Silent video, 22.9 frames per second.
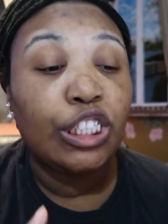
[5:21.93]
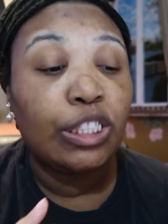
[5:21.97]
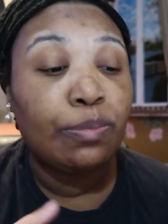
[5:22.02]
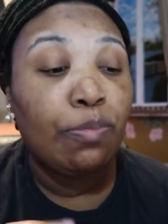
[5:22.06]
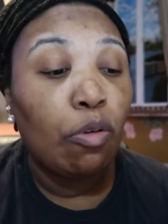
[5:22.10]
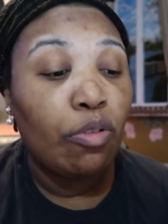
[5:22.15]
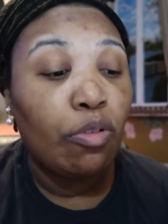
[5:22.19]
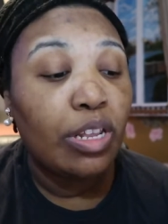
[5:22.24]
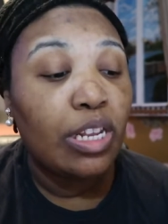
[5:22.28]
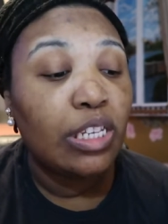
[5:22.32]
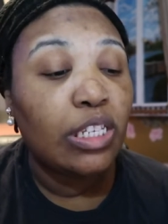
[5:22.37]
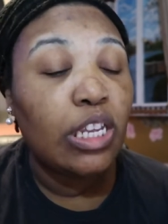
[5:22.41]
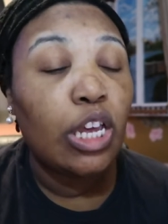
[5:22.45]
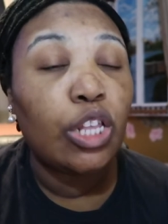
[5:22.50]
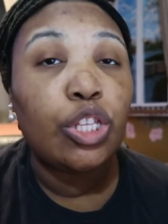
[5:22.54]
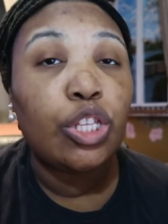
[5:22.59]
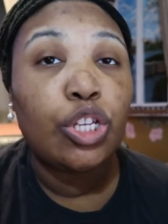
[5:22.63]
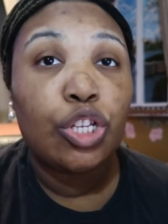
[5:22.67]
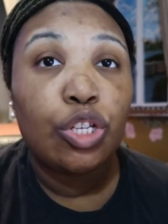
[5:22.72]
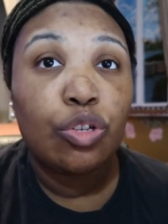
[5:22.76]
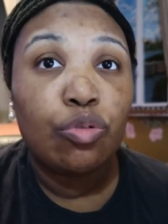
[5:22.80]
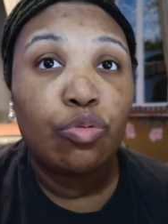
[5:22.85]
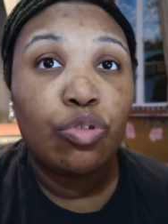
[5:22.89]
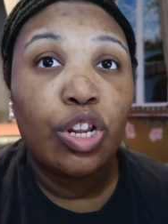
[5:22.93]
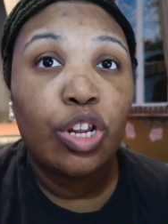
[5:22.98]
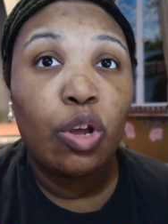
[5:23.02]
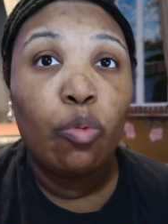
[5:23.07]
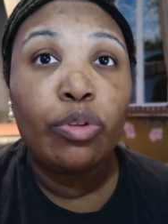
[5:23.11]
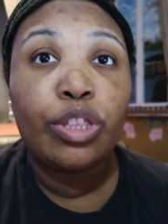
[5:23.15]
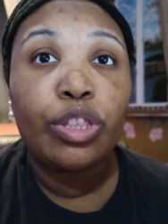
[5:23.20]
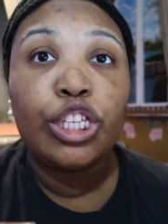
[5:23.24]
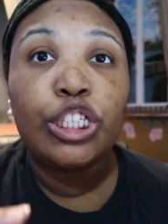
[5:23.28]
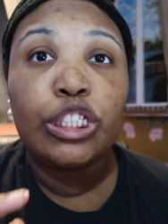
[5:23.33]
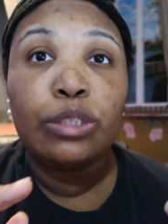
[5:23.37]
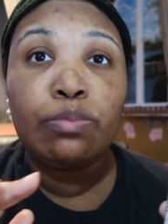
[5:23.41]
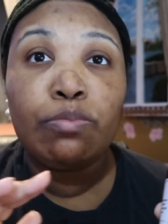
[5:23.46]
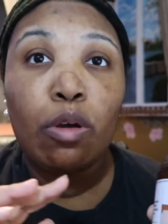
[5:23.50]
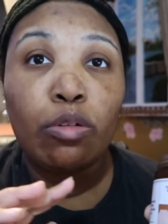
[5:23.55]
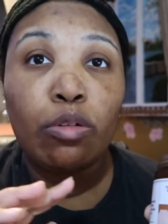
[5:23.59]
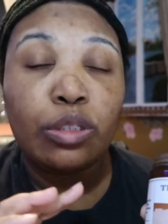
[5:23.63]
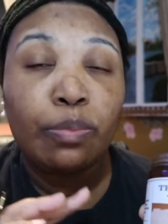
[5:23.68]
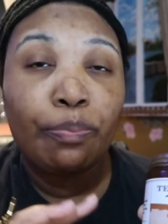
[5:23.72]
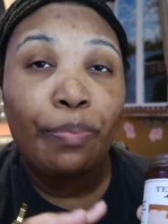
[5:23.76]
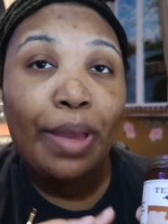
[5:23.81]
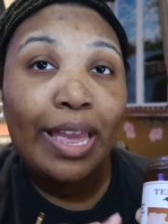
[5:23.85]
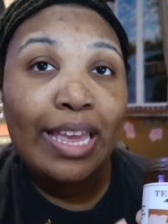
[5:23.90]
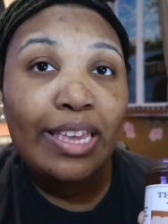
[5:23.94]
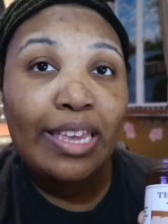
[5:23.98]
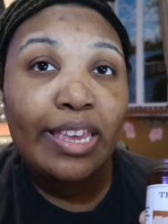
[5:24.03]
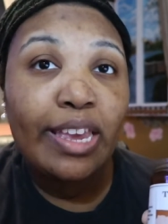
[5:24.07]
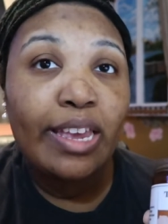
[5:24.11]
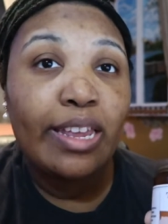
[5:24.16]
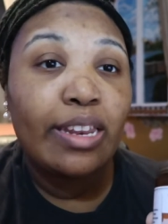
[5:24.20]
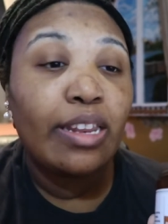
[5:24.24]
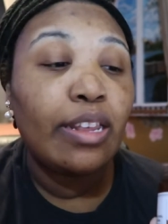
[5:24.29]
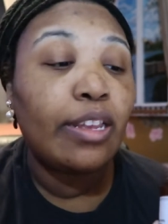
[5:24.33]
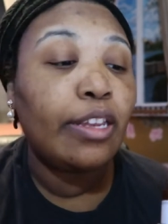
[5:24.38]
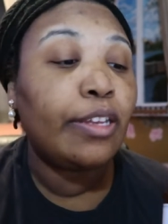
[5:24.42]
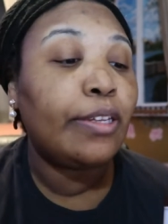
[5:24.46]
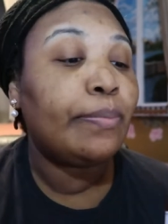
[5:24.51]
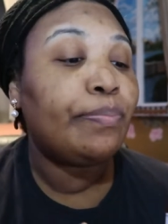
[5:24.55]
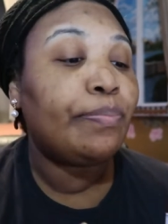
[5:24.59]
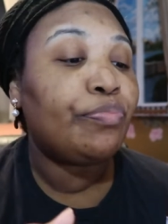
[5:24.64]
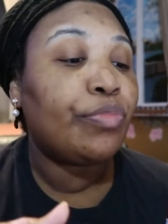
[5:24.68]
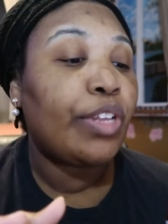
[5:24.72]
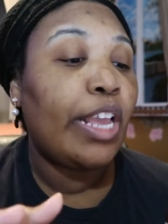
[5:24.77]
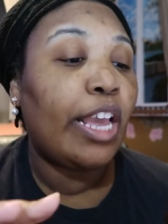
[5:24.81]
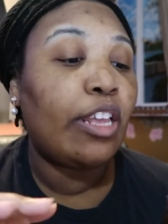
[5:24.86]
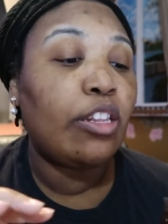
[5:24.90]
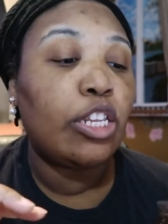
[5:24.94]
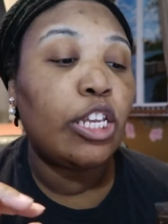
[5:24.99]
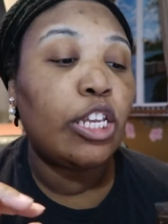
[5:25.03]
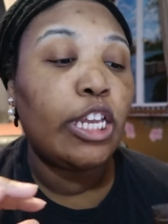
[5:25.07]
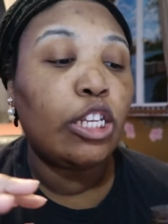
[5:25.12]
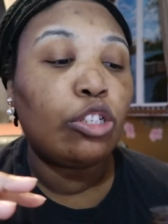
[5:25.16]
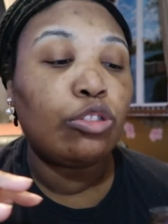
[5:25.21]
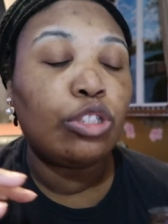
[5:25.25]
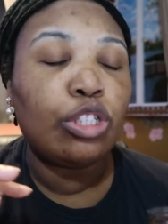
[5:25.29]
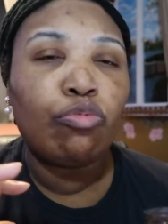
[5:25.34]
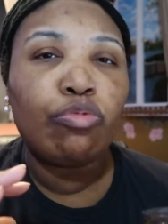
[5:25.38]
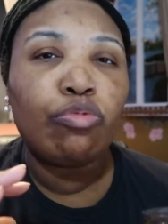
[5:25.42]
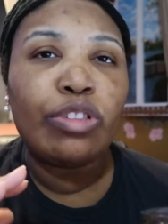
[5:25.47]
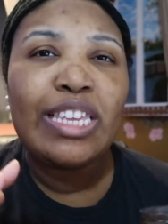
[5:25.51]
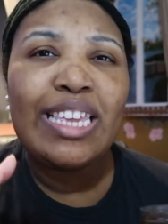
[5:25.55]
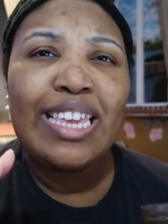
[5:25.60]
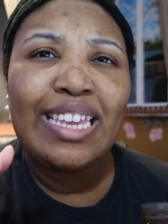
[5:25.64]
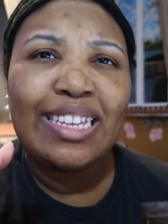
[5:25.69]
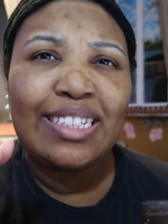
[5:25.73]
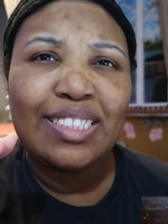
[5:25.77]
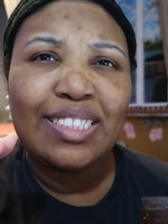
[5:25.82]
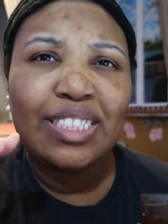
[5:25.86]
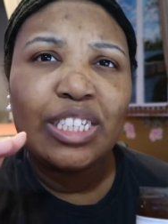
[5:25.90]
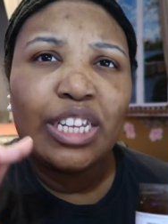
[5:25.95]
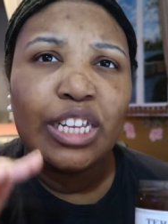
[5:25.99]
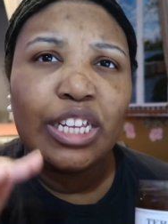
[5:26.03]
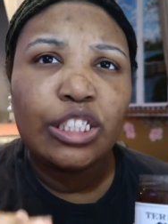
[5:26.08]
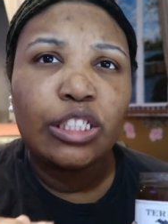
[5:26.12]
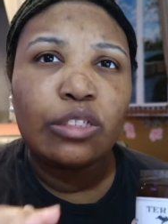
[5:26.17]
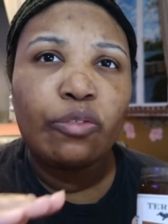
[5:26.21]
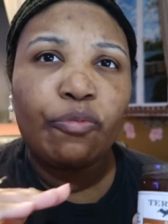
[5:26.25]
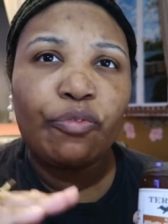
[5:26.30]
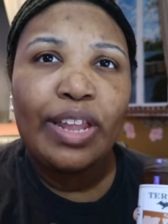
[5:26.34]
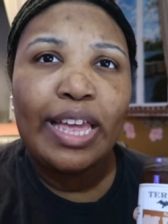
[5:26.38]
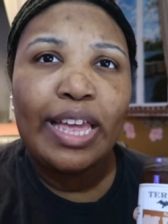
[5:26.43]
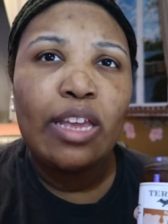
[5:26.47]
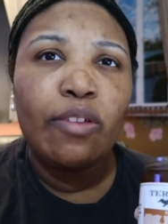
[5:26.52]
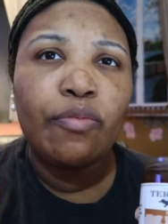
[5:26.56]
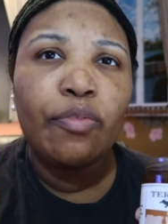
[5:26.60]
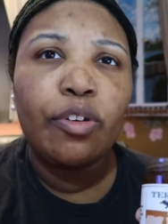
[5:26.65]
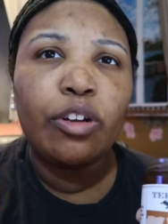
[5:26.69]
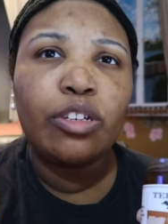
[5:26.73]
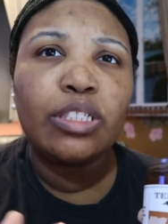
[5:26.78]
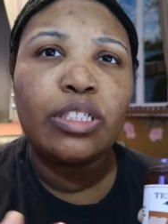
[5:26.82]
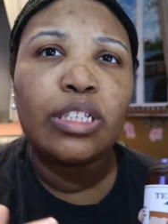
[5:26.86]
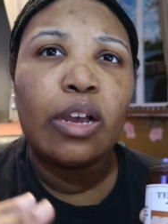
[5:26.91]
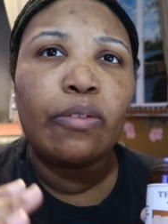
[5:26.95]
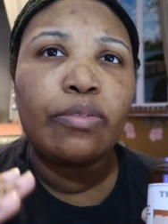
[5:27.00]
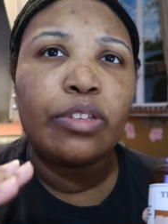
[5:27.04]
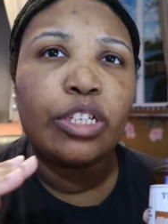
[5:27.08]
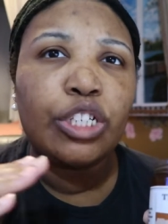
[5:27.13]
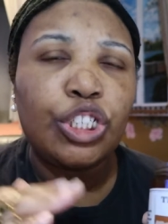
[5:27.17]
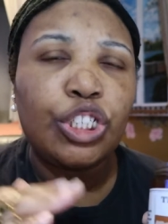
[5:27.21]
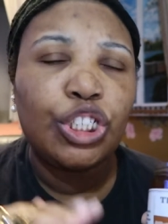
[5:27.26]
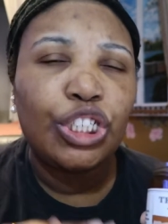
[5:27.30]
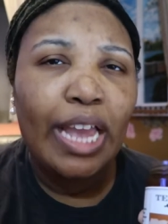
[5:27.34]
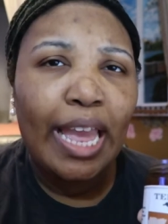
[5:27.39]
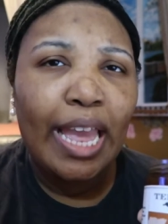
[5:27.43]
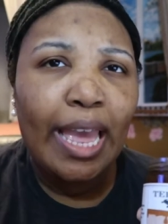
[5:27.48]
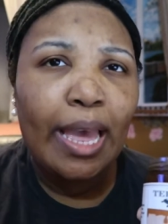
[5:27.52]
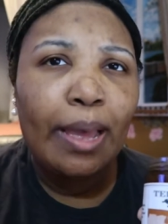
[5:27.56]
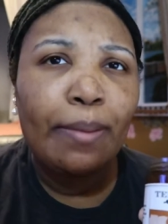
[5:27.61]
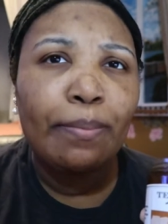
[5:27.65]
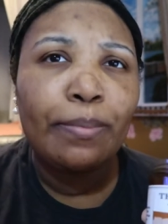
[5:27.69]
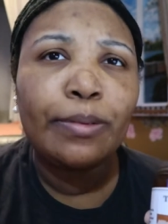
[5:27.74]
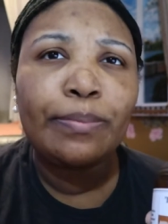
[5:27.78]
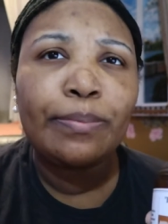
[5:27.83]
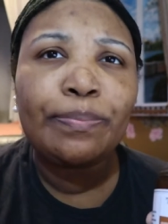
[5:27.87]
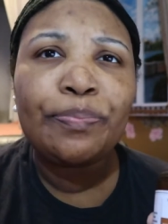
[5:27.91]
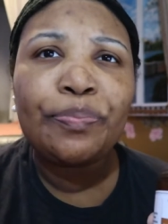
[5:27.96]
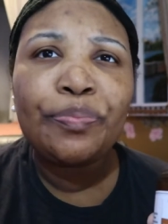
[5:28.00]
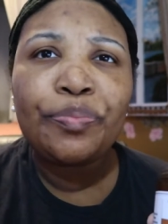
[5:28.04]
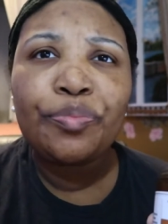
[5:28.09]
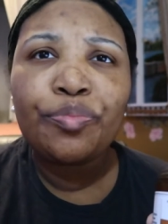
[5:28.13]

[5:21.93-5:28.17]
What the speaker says: The smokiness of the gouda with the smoked bacon and the really intense flavors of the jam